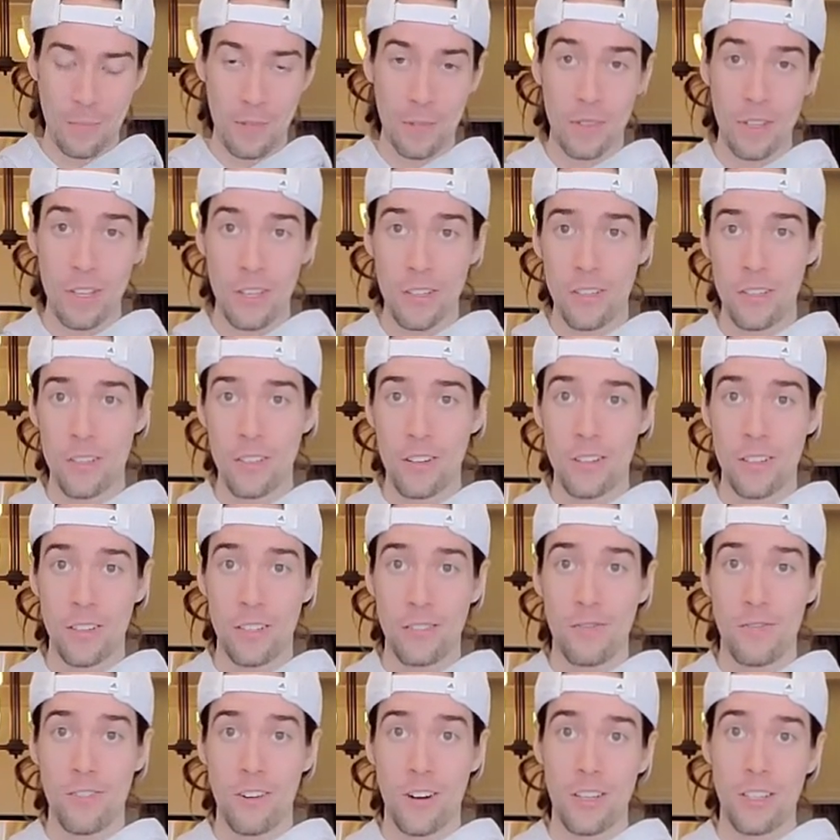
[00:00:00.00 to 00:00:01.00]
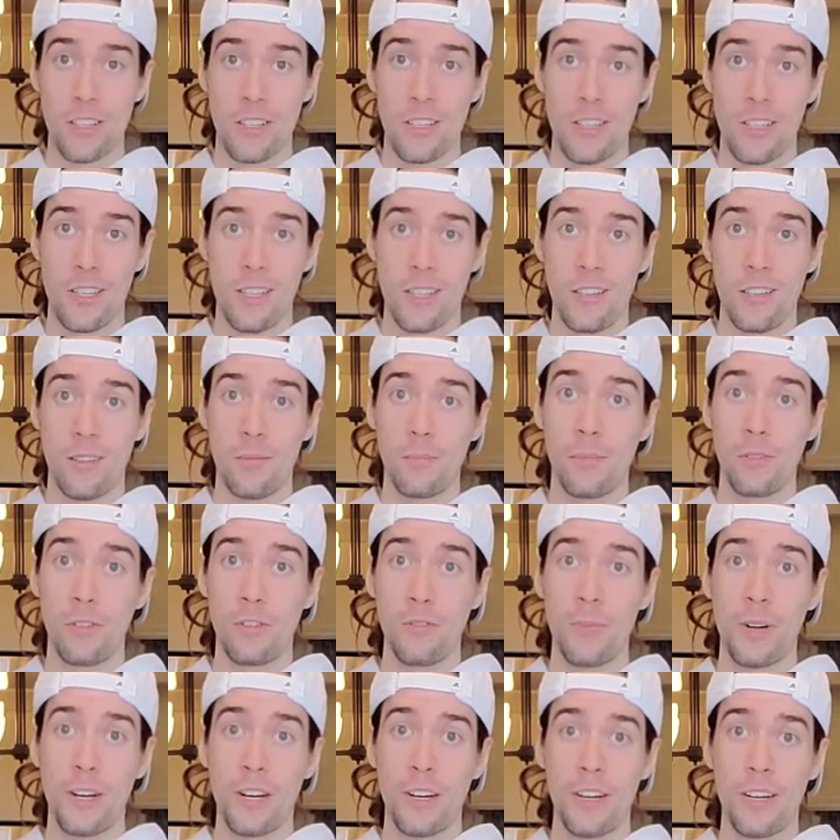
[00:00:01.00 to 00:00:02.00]
You can start defrosting
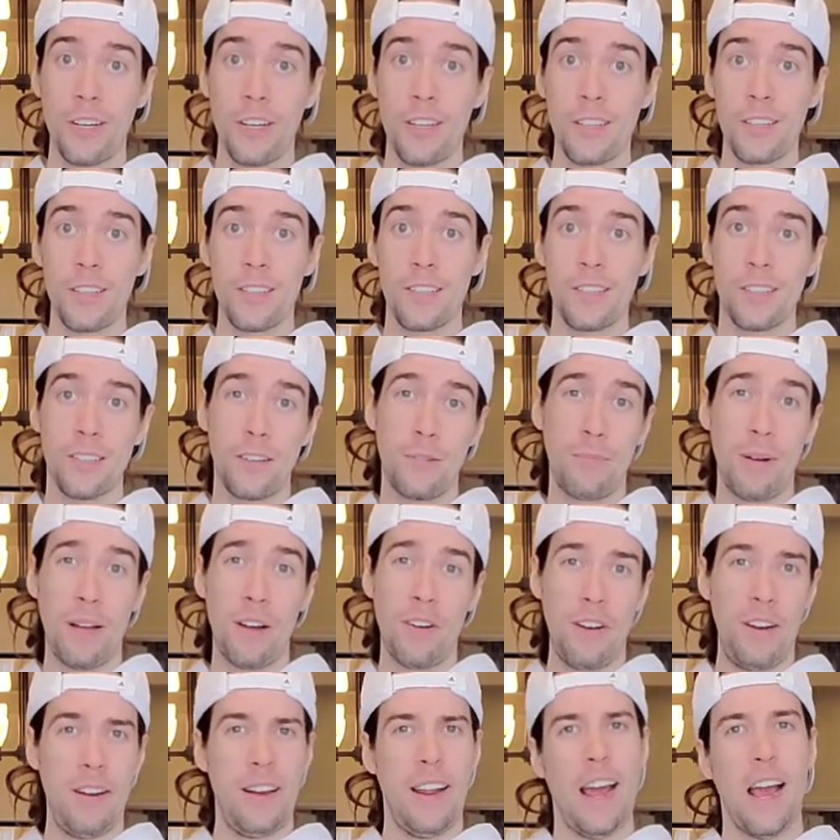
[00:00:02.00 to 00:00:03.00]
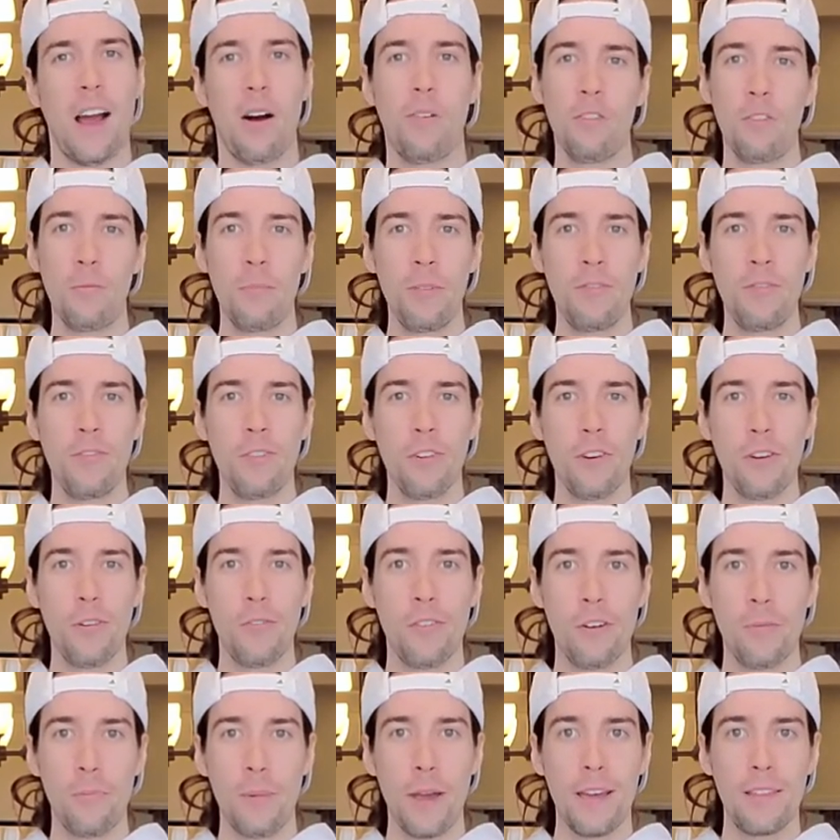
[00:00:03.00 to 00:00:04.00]
blueberries about an hour before you
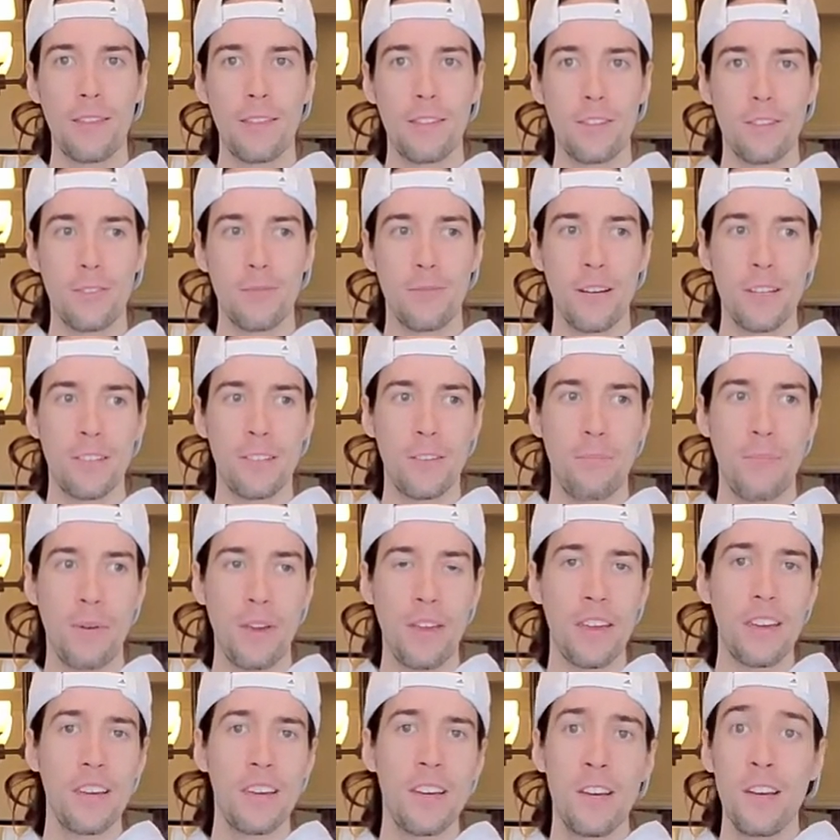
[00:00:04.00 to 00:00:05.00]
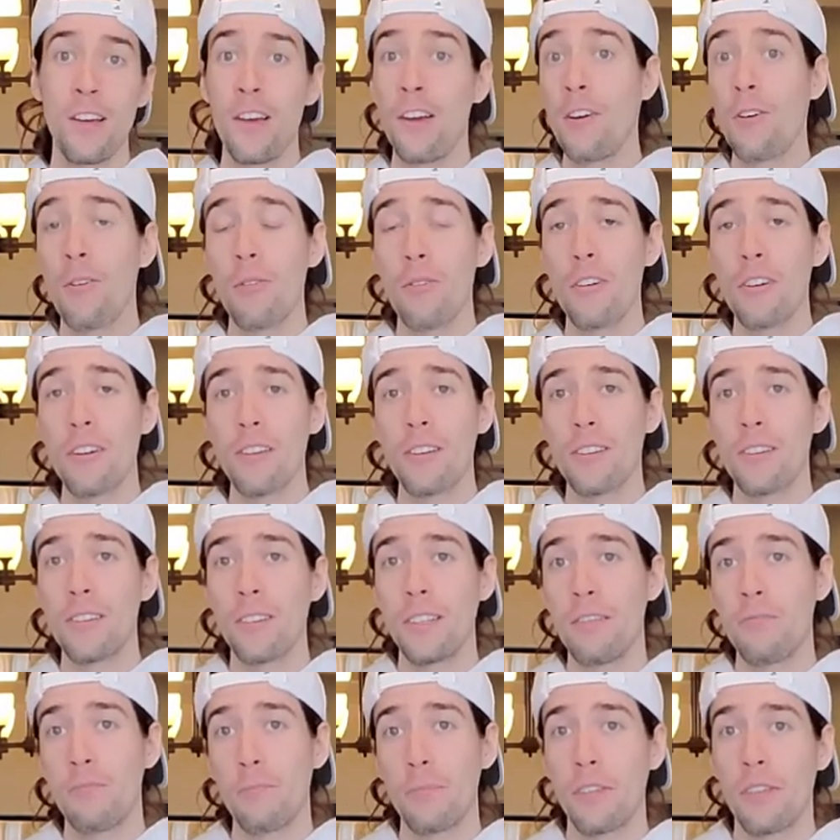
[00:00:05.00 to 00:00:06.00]
want to make this recipe, or you can just
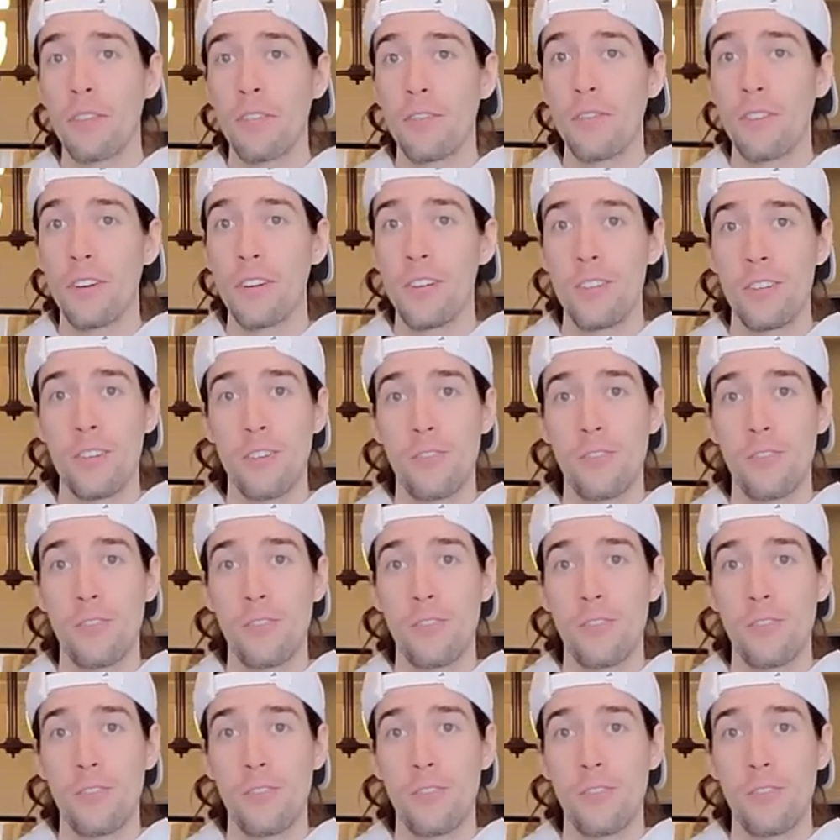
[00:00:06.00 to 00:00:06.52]
leave them in the fridge